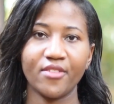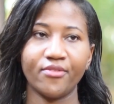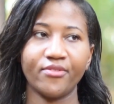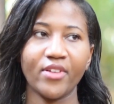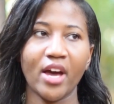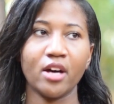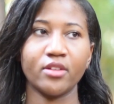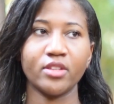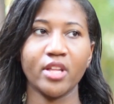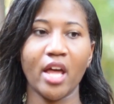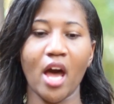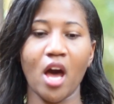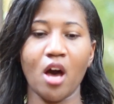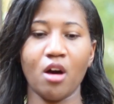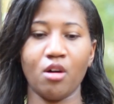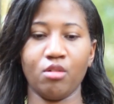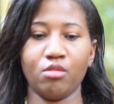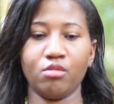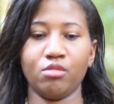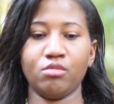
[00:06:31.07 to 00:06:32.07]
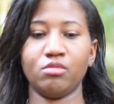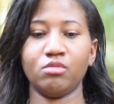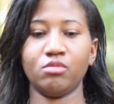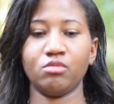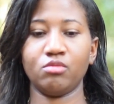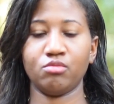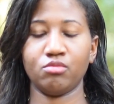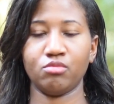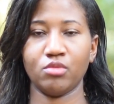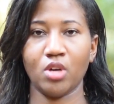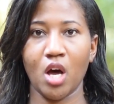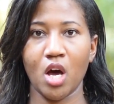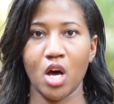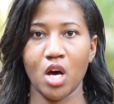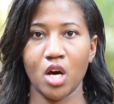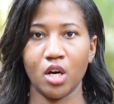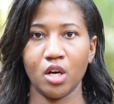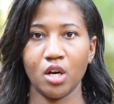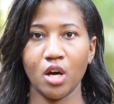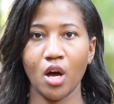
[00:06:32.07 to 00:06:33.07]
I found out,
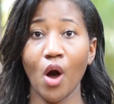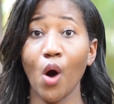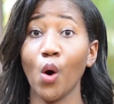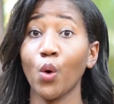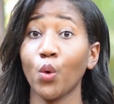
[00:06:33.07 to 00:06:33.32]
I'm